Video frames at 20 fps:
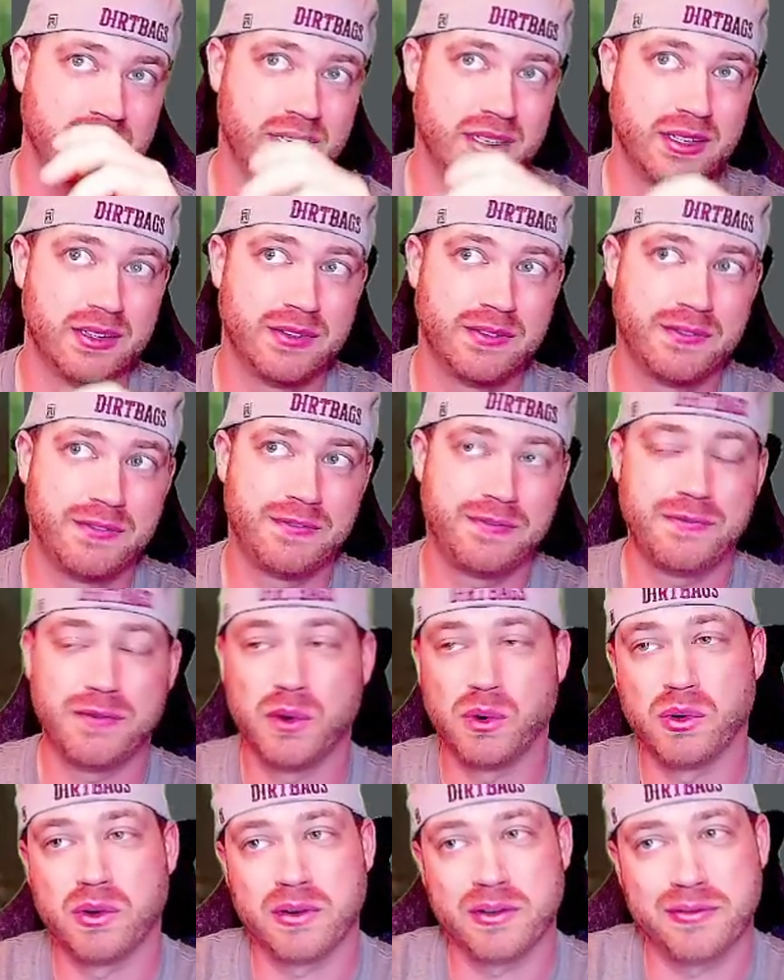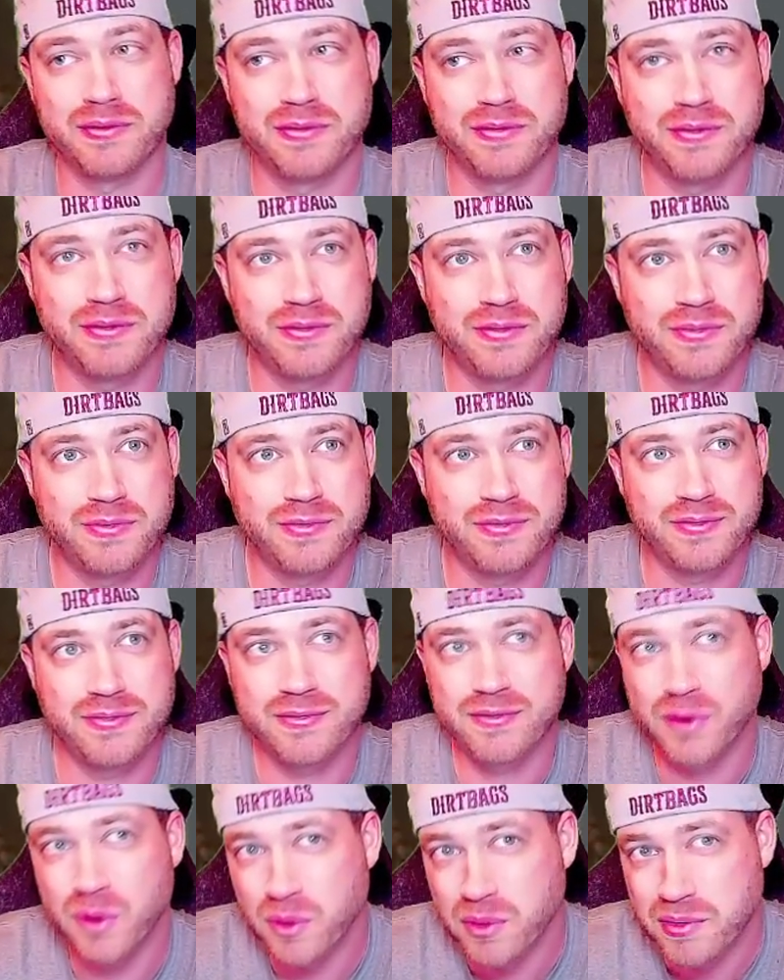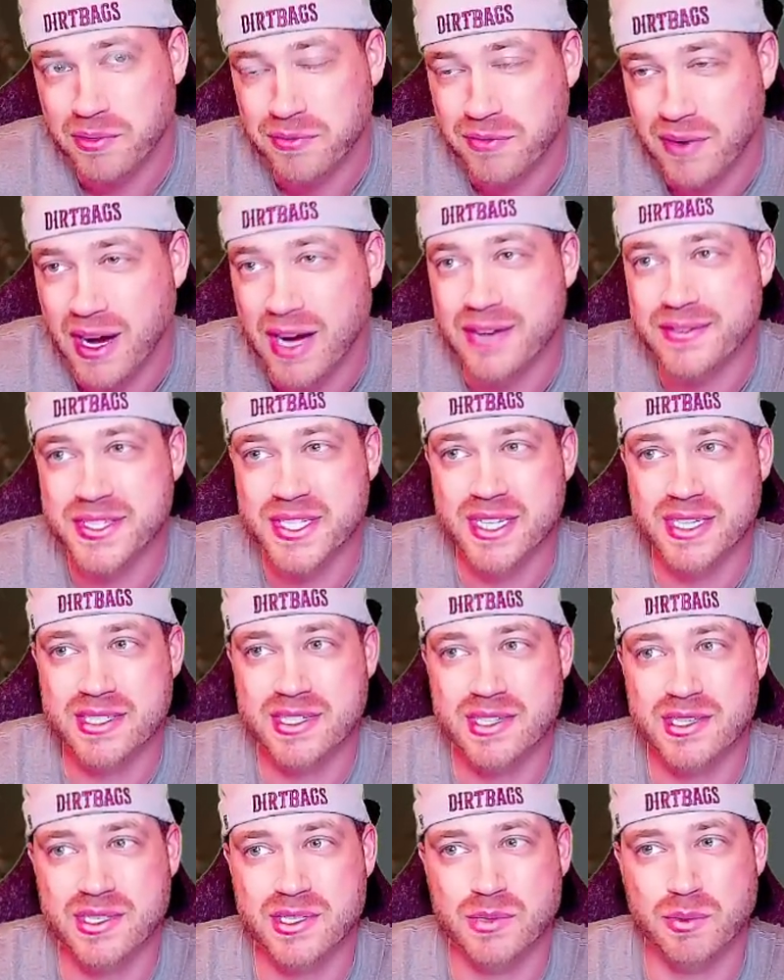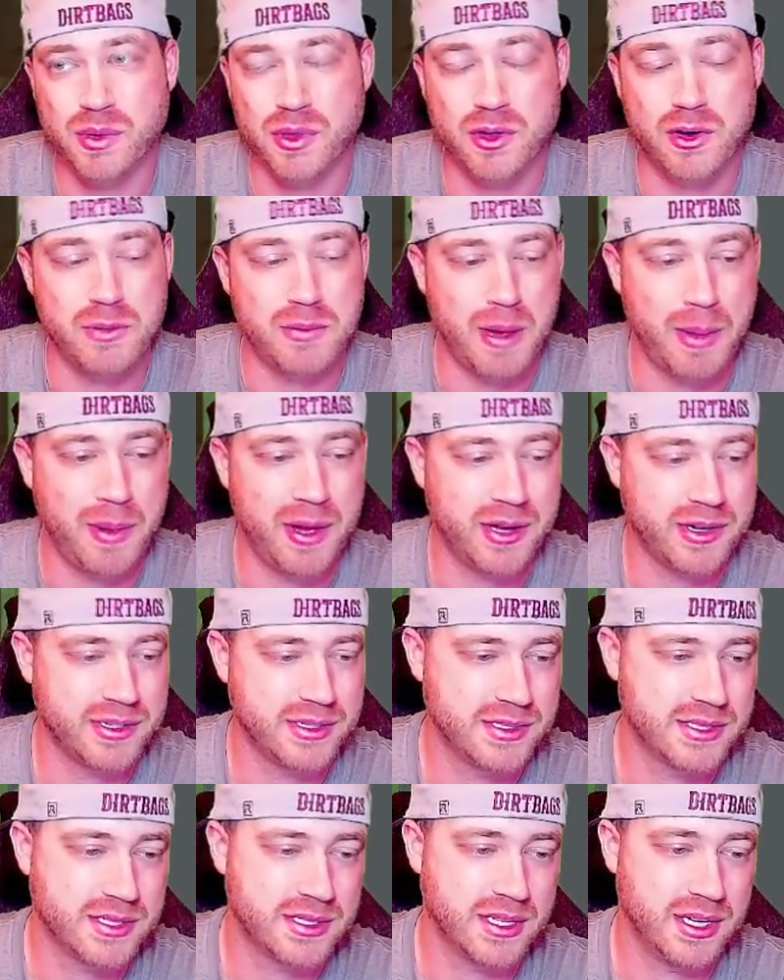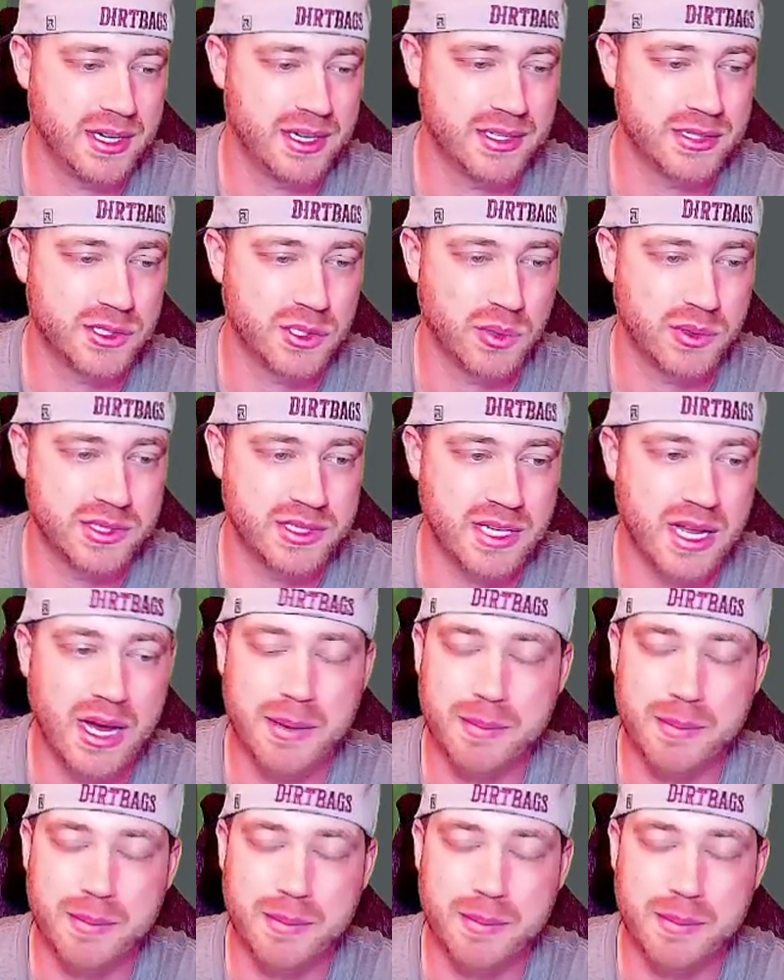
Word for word: four four or five sixes with all my paladins. Uh, so it's not